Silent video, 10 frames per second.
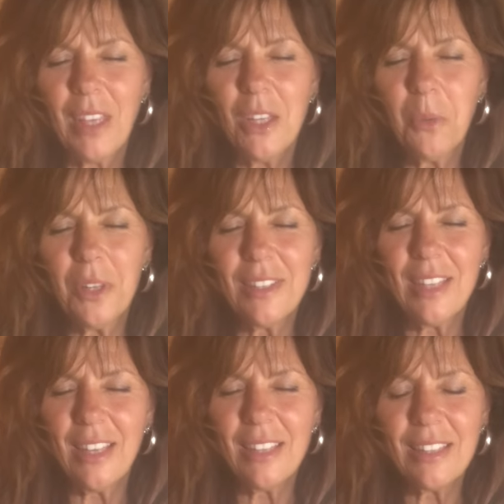Your word
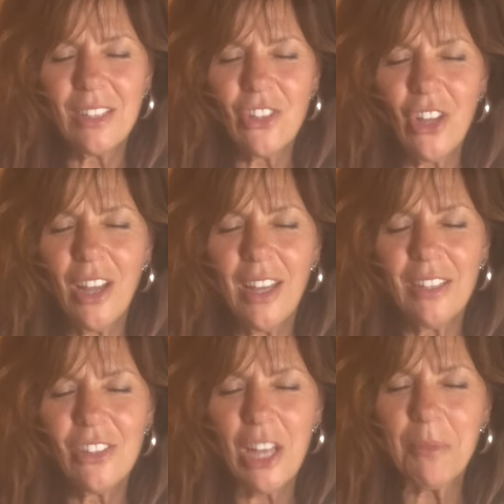says in John
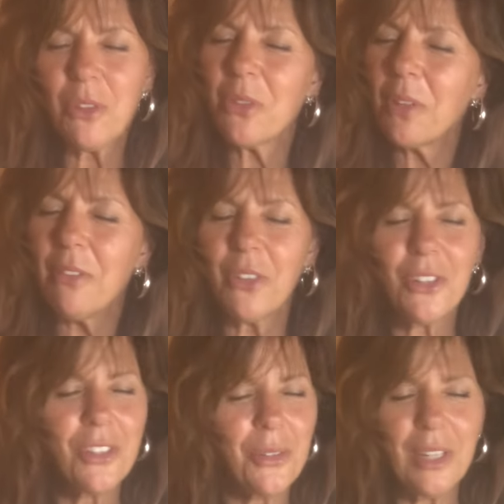chapter 3
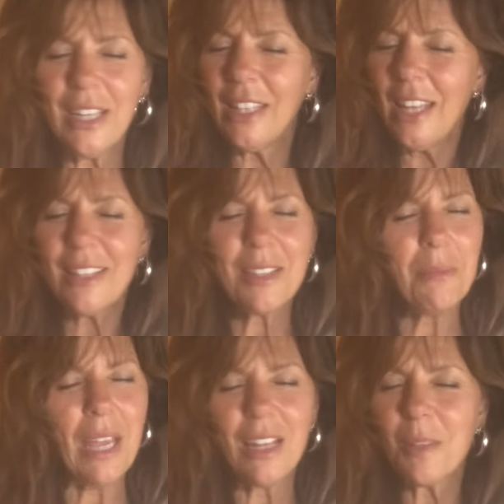verse 3, unless a
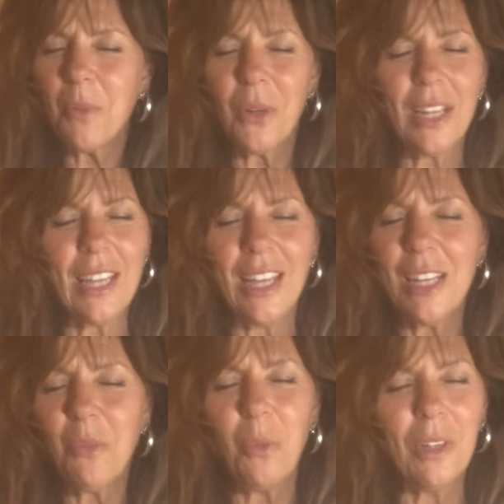man is born again,
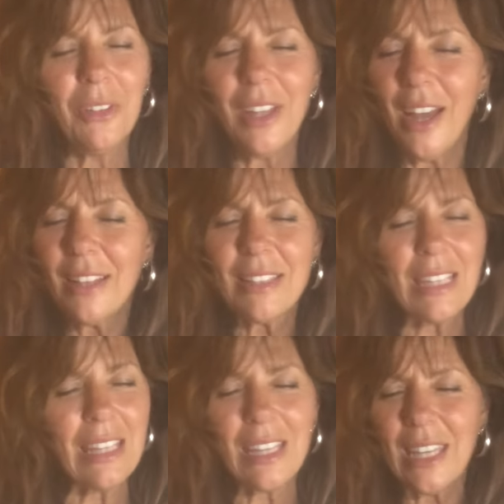he will not
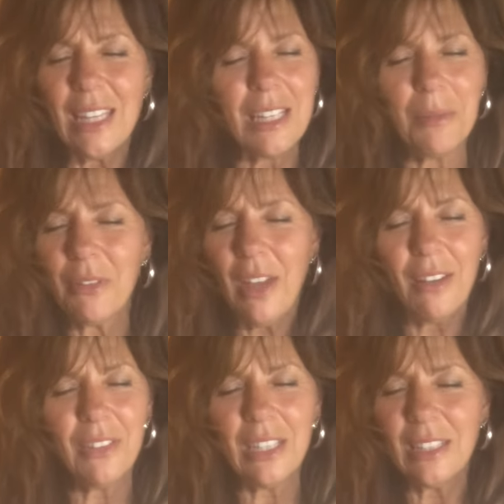see the kingdom of
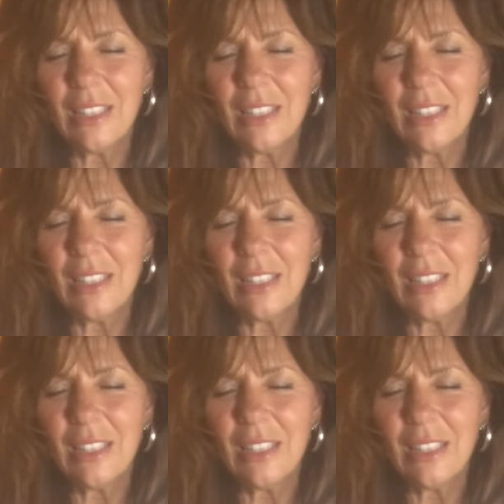heaven.